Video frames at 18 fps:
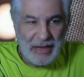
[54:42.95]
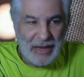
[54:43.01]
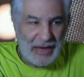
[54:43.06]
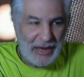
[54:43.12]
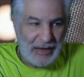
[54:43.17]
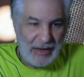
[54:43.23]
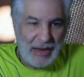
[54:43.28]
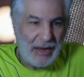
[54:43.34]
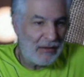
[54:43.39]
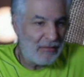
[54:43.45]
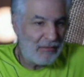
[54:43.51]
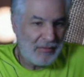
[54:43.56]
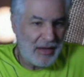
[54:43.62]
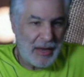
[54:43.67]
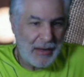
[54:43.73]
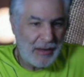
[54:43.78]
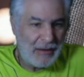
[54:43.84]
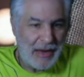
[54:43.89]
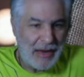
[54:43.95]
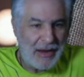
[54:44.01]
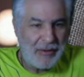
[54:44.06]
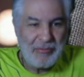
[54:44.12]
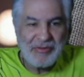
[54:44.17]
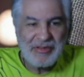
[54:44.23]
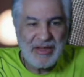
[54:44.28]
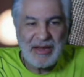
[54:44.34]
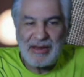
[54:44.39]
And I
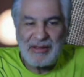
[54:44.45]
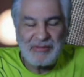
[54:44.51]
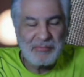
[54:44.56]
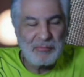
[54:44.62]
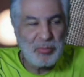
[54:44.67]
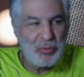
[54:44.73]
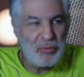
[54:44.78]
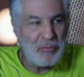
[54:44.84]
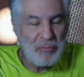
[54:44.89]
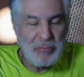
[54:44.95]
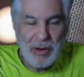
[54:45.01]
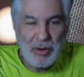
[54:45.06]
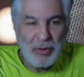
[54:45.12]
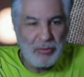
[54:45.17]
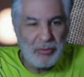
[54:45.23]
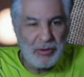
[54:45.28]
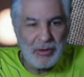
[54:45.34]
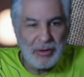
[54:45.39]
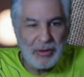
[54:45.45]
always say this: promote